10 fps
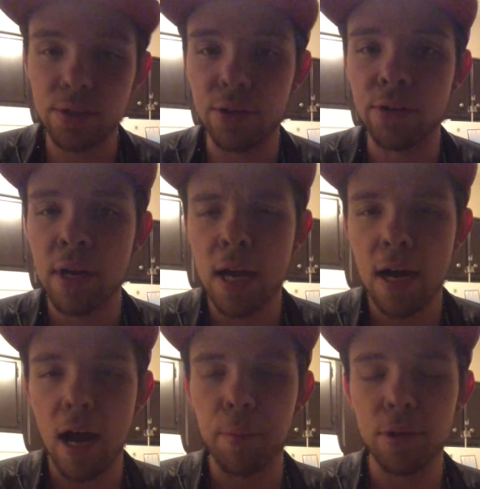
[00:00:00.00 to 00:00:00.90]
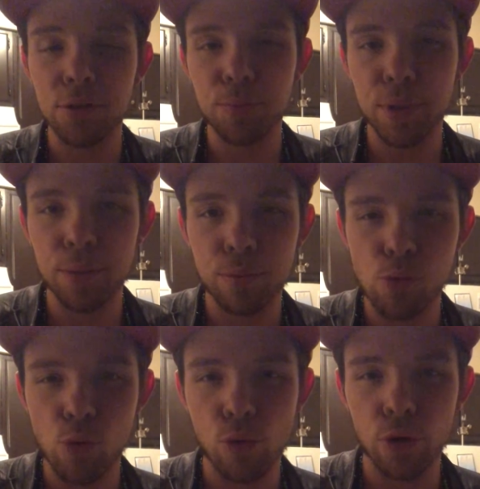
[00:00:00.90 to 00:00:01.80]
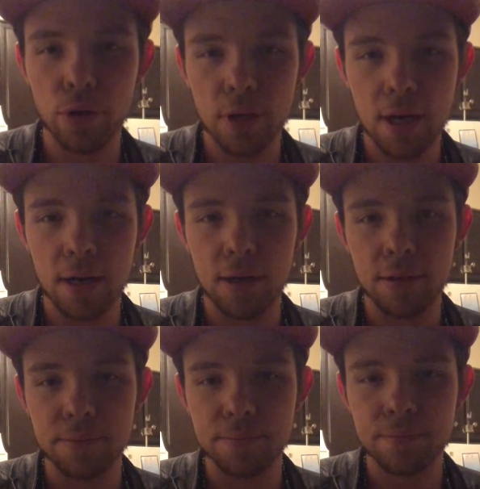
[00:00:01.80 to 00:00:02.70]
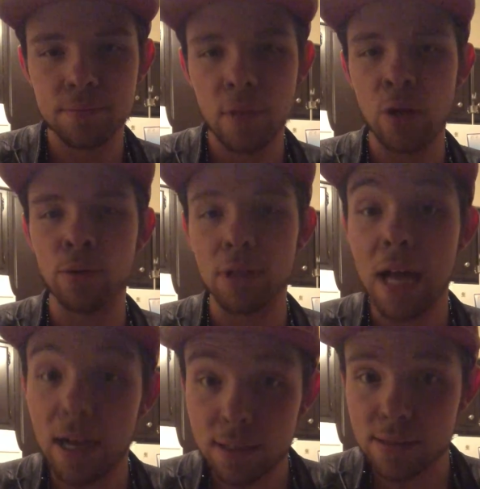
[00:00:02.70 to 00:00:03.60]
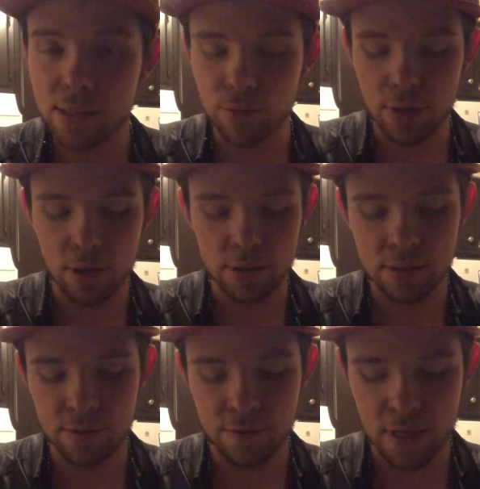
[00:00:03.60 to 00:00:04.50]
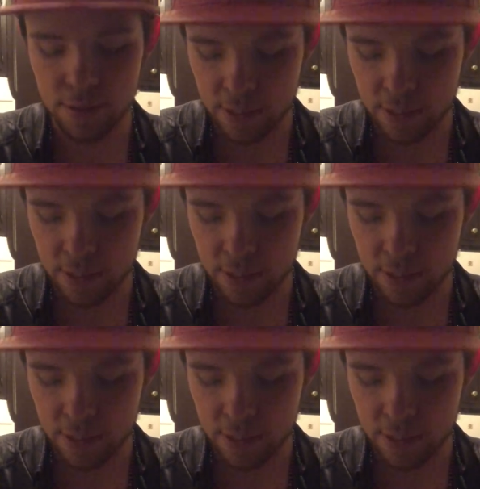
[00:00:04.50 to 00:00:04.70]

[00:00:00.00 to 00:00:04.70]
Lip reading: so I'm a little bit more relaxed in regards to fire